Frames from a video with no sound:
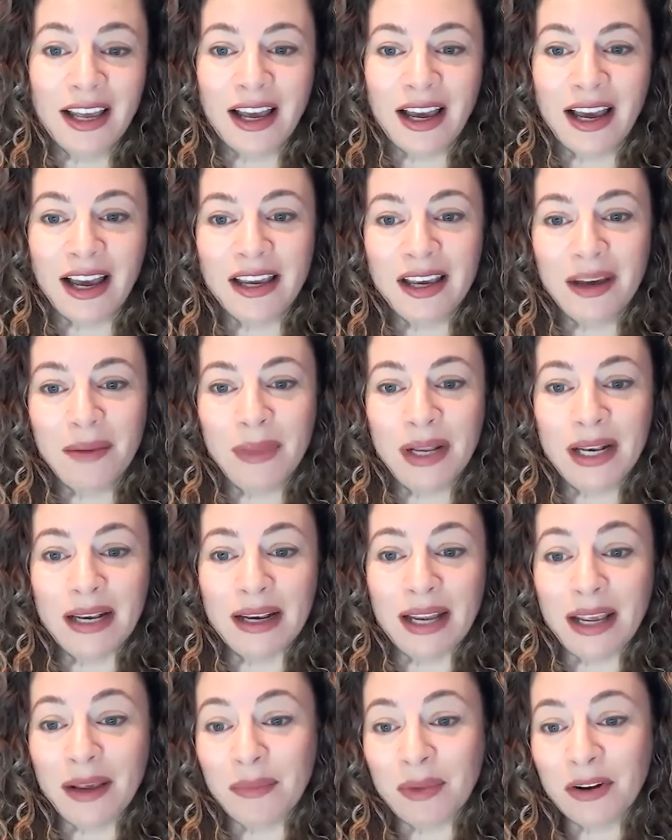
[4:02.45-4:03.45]
I am an
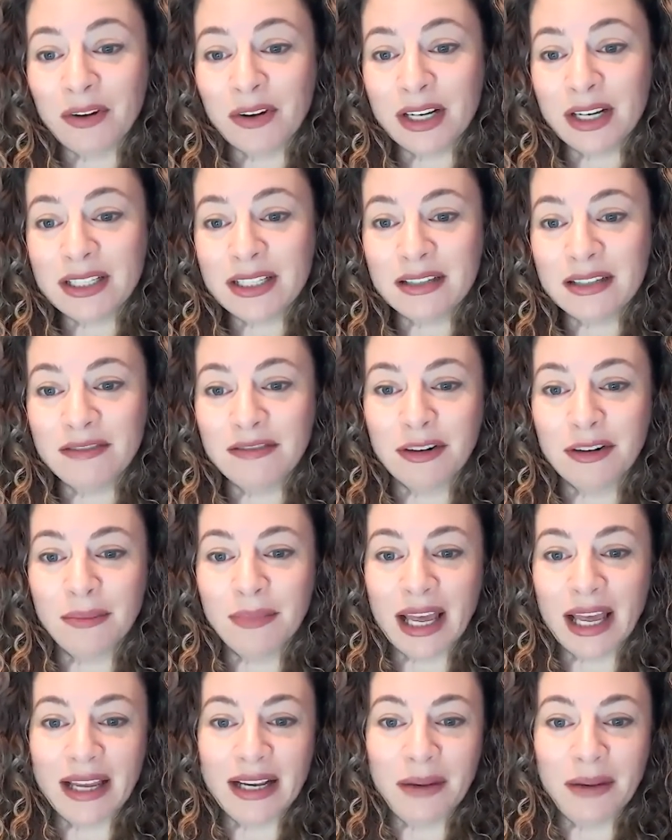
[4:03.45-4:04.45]
immigrant from
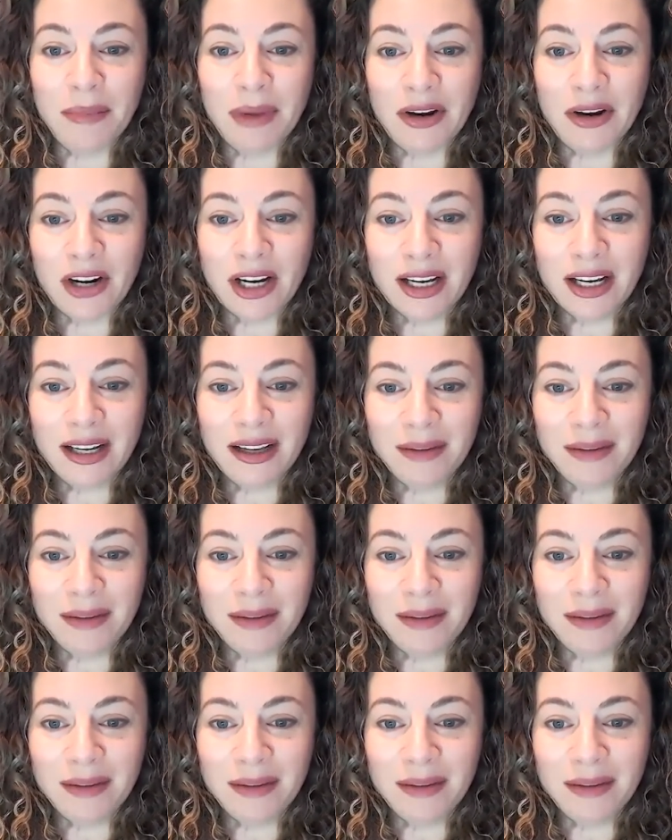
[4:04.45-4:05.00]
Latin America.